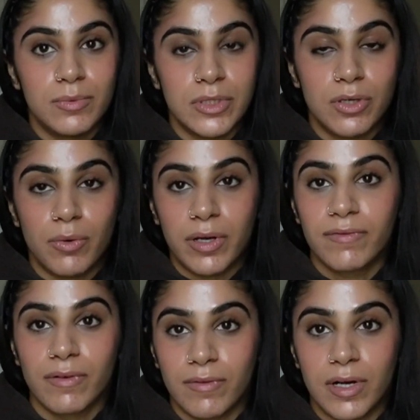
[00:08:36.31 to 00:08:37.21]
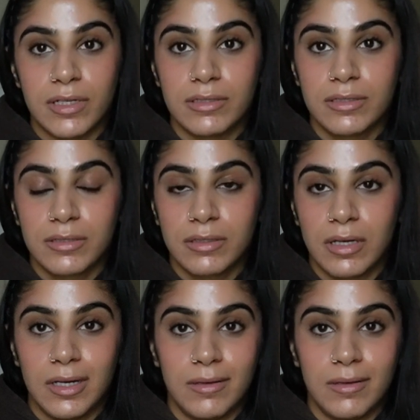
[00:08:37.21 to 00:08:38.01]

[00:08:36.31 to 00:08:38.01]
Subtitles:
was going for runs